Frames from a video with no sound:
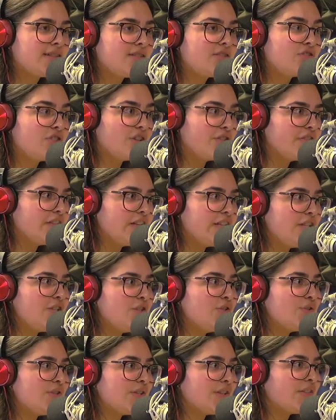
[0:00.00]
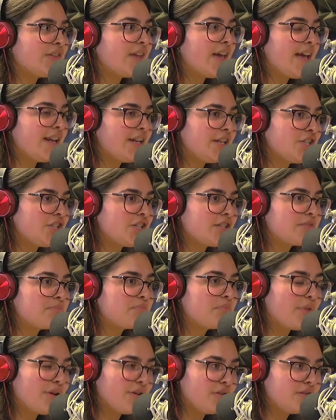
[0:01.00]
thoroughly using the NHS
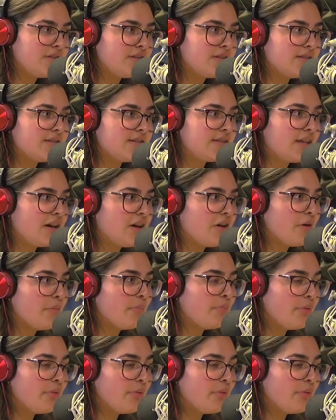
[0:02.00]
posters that are